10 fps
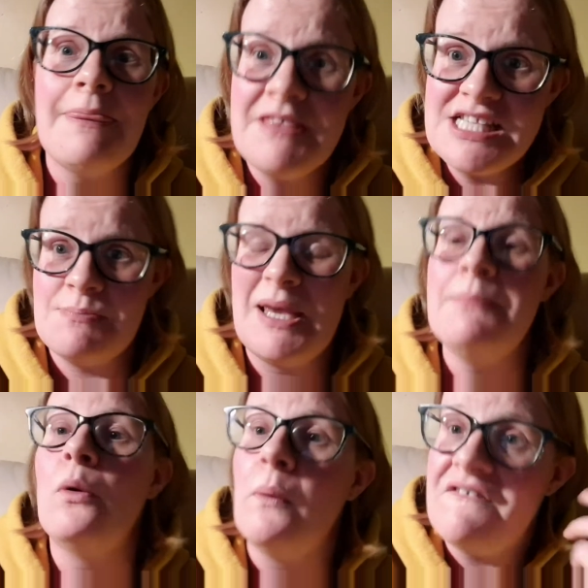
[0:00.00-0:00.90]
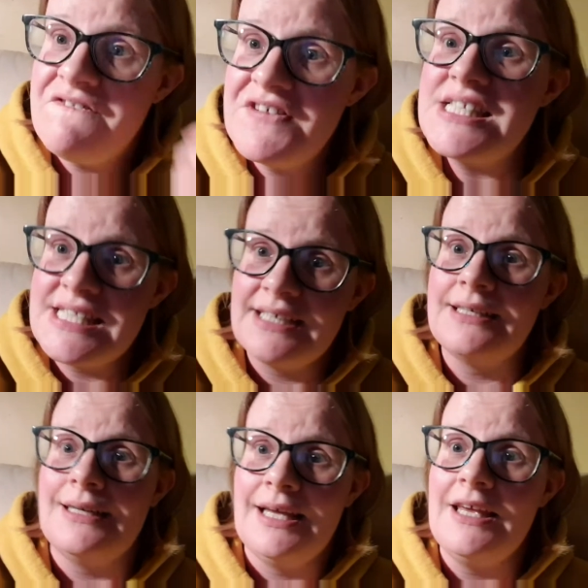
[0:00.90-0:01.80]
These people were
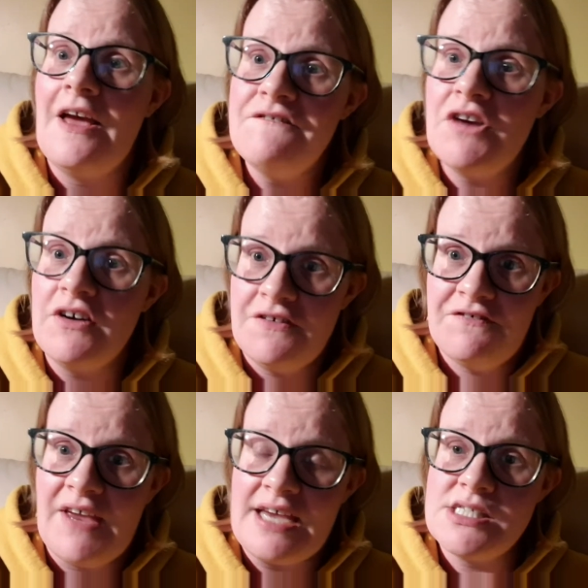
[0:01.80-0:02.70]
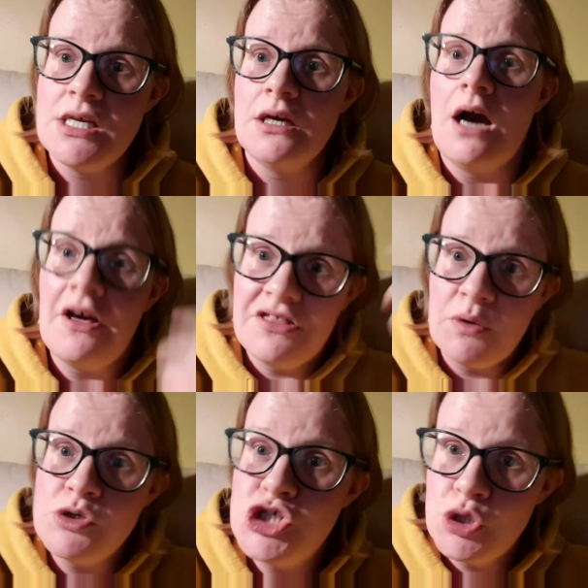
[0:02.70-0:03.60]
physically very fit. Either
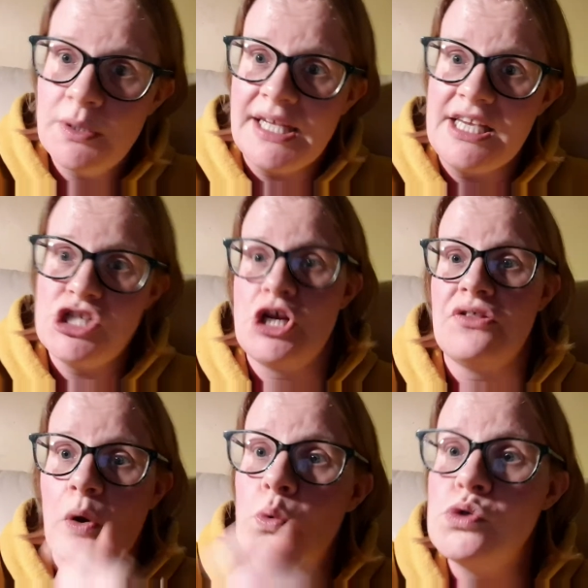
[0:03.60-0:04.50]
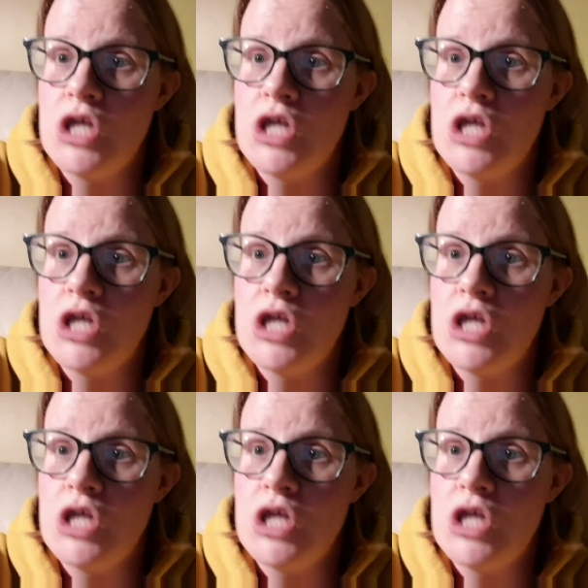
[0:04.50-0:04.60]
they were duelling each other or